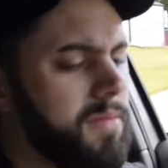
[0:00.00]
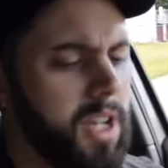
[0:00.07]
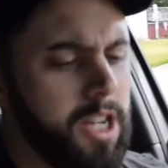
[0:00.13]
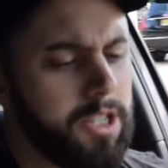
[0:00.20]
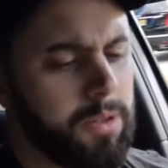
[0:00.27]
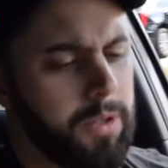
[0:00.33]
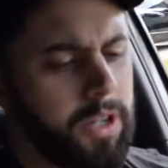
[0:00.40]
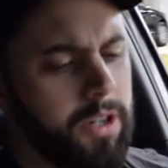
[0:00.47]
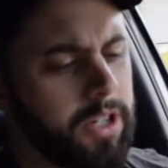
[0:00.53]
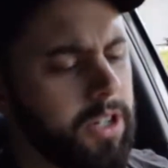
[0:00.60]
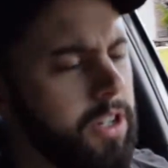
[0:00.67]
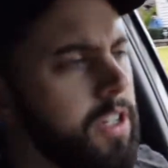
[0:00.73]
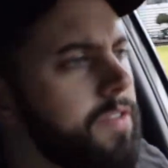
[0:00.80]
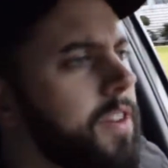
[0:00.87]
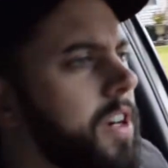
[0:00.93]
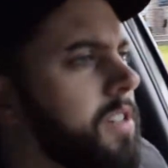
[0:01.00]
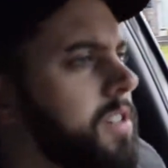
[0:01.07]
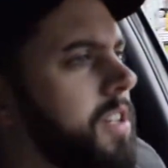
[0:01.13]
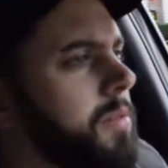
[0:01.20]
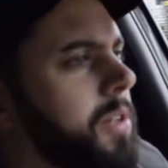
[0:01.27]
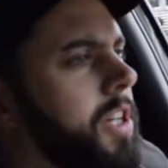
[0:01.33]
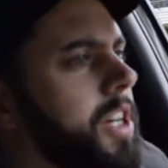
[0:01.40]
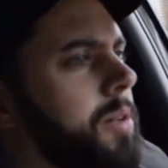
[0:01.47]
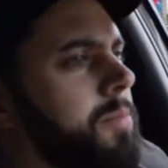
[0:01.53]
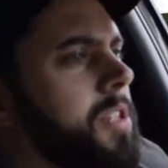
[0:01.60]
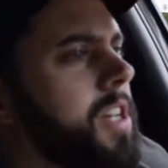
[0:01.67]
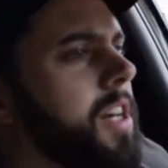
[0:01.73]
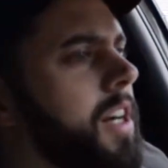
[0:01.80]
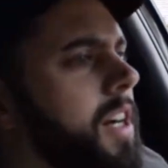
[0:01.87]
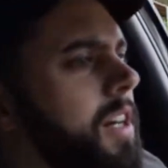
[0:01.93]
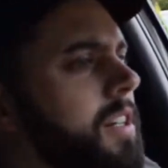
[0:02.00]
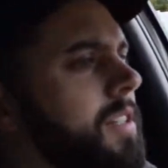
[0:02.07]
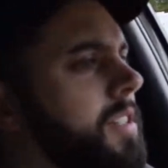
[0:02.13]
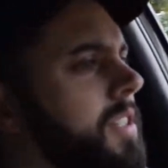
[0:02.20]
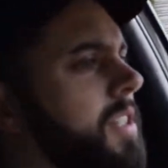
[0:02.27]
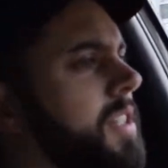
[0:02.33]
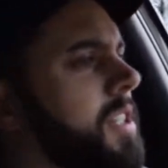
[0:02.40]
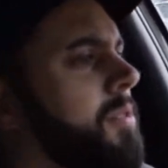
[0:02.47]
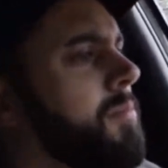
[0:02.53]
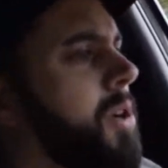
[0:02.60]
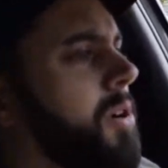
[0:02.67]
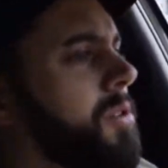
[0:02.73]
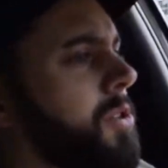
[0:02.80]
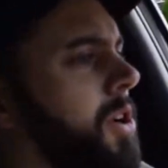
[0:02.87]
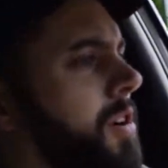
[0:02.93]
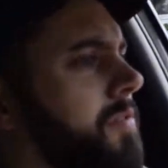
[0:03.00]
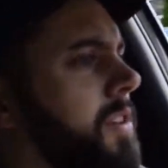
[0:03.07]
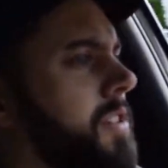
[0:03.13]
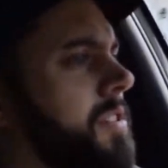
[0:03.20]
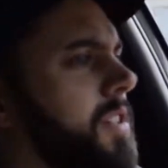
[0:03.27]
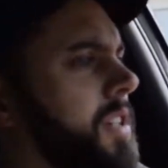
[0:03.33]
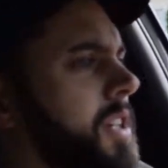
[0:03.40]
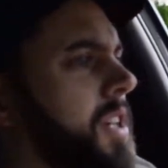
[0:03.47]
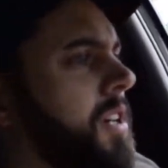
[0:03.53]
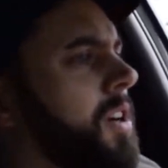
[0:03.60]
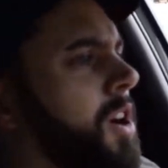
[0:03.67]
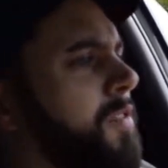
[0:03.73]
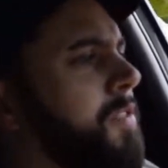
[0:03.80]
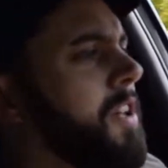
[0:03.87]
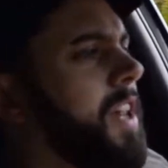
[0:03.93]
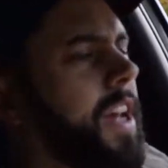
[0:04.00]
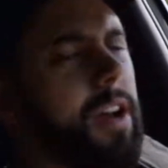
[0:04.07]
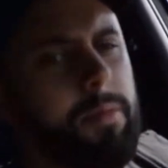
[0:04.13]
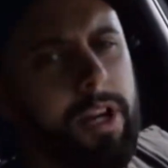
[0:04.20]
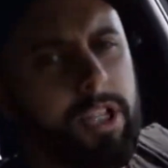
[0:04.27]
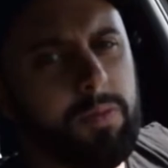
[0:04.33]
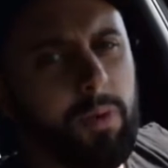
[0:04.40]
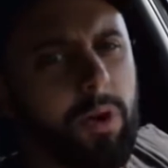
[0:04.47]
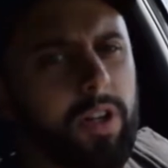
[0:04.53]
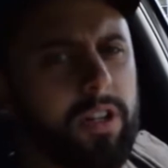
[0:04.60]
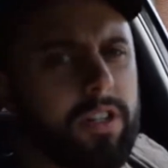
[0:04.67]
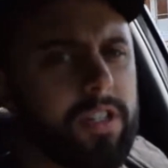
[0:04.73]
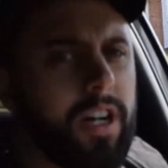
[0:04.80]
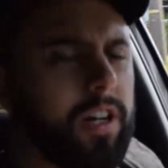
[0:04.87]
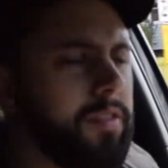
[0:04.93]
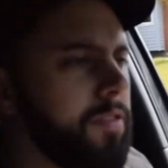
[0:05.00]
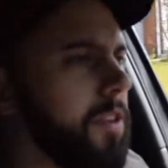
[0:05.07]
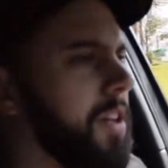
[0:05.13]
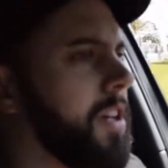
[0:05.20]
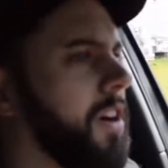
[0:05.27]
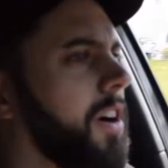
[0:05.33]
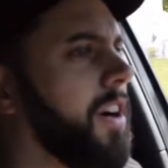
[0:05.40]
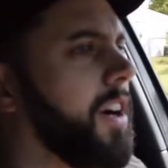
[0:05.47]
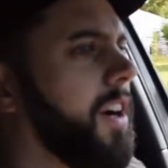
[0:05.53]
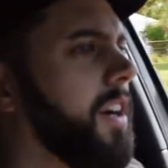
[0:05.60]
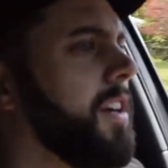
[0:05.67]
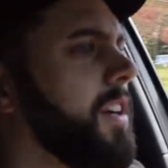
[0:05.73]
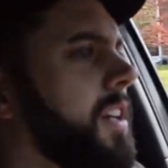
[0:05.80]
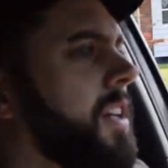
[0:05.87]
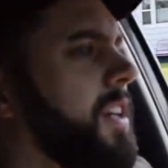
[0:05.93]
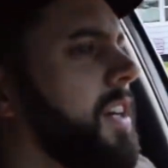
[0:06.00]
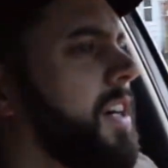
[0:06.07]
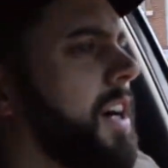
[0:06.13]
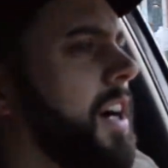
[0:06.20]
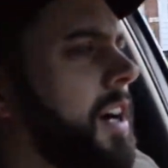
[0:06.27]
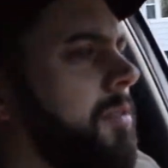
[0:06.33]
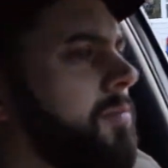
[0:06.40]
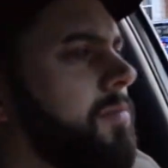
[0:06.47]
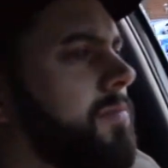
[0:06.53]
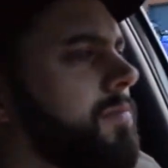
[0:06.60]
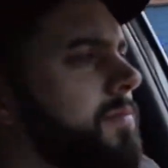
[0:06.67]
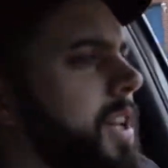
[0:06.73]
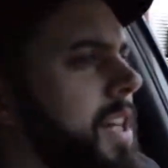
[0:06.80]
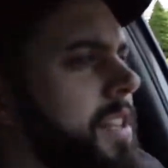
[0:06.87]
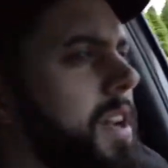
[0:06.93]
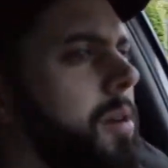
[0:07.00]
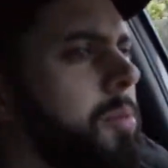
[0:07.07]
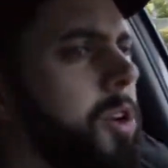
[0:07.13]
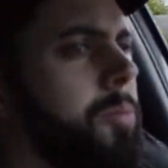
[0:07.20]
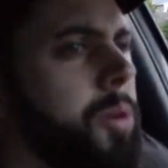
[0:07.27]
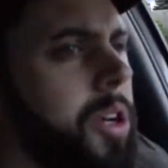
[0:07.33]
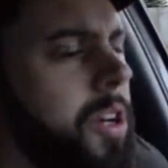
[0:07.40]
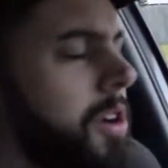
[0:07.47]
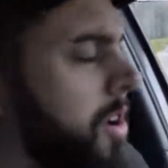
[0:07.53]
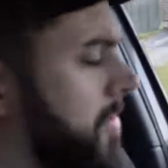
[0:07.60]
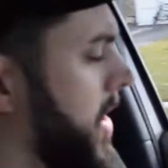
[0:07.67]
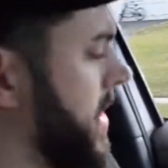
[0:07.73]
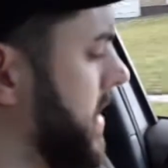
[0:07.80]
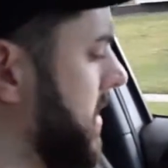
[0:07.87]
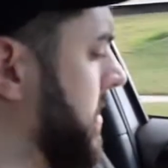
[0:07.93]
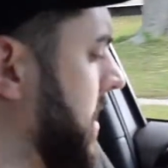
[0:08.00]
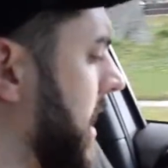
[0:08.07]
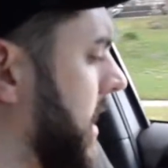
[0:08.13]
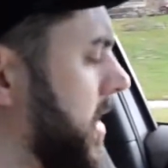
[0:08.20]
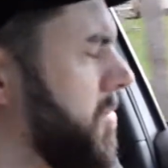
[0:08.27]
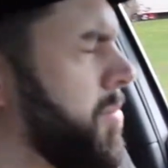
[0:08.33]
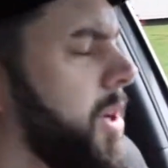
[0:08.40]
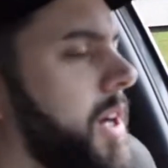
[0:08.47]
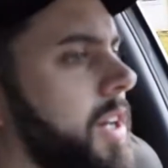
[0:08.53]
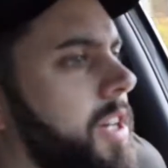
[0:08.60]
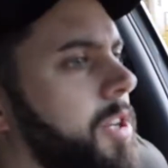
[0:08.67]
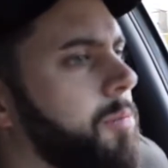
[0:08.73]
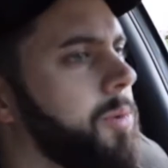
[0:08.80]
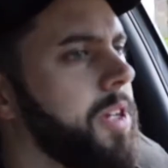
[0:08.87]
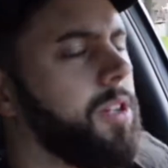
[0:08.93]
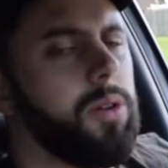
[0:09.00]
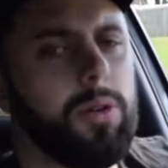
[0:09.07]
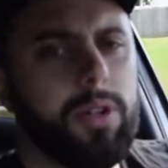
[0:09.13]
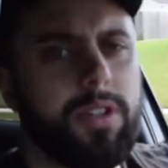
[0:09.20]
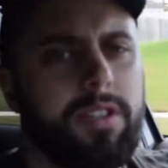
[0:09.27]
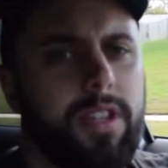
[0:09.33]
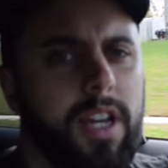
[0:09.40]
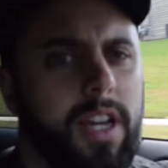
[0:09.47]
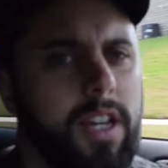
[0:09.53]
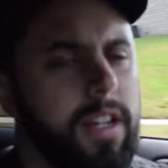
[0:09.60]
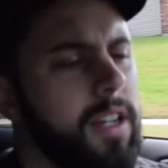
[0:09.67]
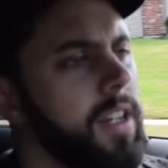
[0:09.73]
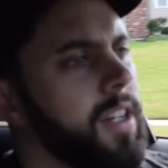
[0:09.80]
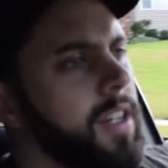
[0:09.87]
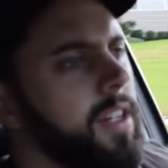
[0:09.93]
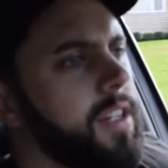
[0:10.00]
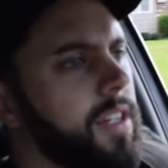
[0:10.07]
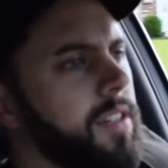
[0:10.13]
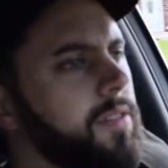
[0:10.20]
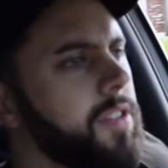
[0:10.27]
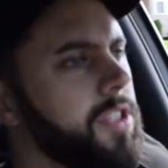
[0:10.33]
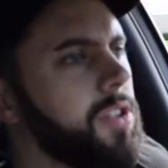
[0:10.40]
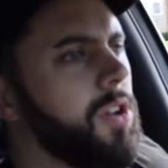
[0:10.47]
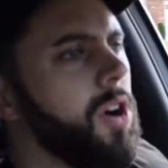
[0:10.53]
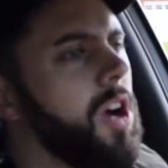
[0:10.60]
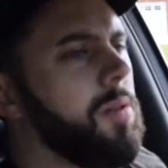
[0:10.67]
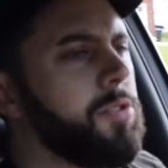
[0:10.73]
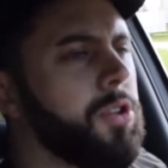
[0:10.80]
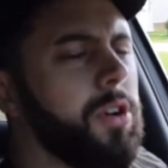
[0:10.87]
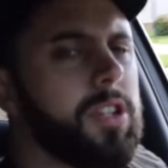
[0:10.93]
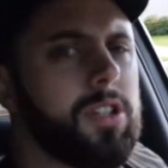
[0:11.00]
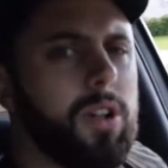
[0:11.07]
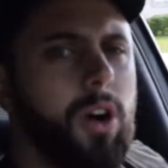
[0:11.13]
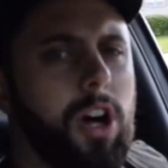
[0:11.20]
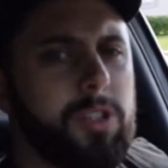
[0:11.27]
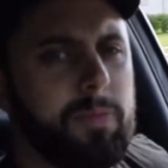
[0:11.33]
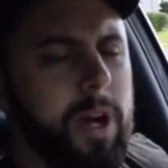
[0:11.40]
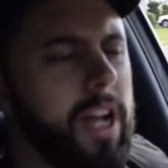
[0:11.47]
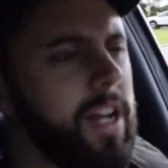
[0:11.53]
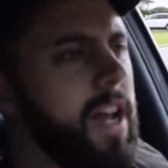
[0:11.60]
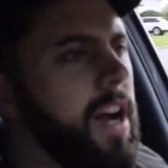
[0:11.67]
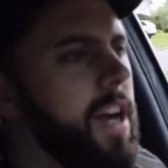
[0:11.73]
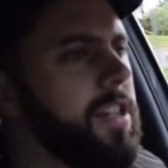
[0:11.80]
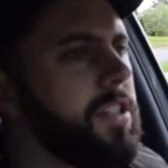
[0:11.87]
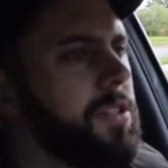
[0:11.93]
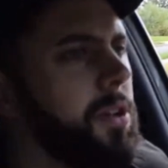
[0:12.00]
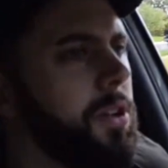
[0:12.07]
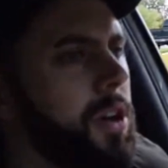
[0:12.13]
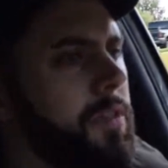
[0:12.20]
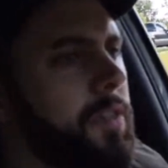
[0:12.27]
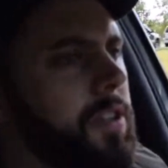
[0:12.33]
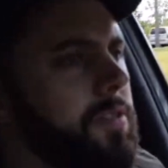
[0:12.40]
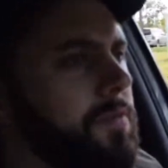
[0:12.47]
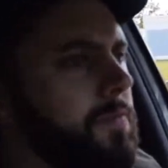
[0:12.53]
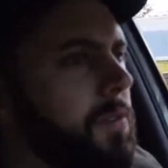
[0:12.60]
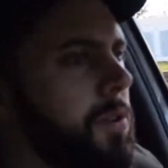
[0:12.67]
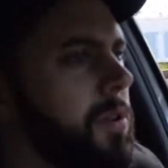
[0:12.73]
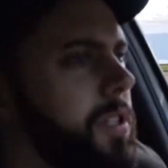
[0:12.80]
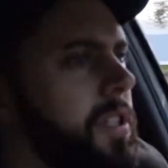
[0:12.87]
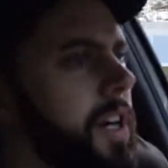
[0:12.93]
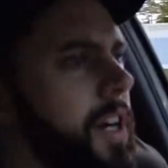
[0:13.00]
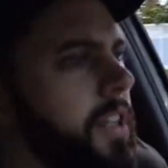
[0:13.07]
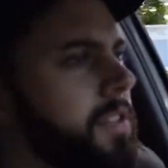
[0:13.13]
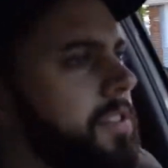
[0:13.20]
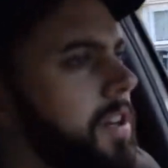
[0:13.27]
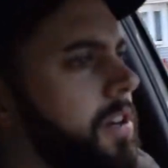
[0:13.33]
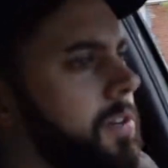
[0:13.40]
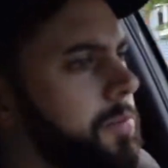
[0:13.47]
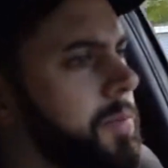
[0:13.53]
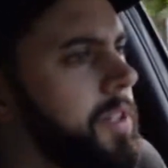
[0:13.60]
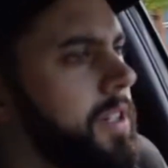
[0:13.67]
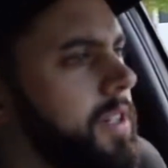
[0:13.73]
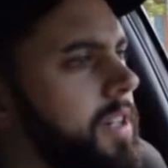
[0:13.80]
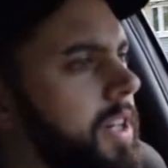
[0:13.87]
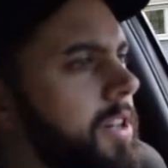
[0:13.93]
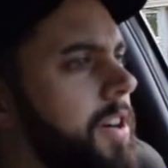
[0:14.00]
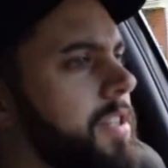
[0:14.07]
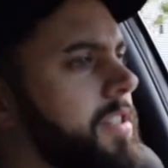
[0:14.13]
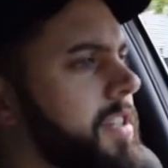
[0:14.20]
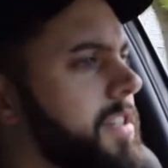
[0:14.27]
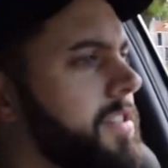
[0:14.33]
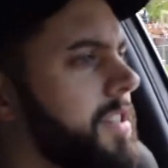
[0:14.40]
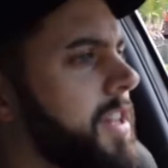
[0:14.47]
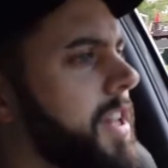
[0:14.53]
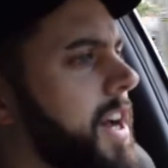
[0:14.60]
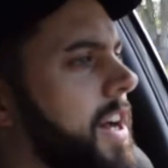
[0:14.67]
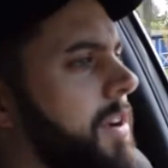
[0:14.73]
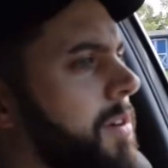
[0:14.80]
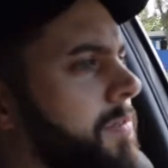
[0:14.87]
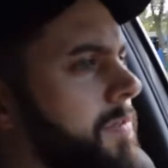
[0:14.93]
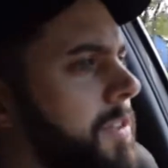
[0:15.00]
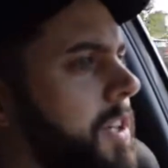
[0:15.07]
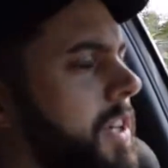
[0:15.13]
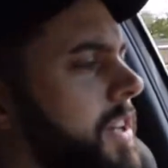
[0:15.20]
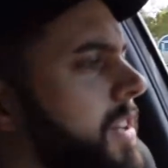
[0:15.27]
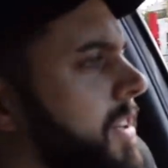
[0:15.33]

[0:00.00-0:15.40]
Yeah, so we'll go to Goodies first, and then we'll hit up the post office. Hopefully they got my spoiler done for the R. Not that I'm going to put it on right this second, but it'll be cool to see it. If it's gloss, I'm sure it's gloss by now. I just don't know if it's fully done, so it'll be interesting to see that, hopefully.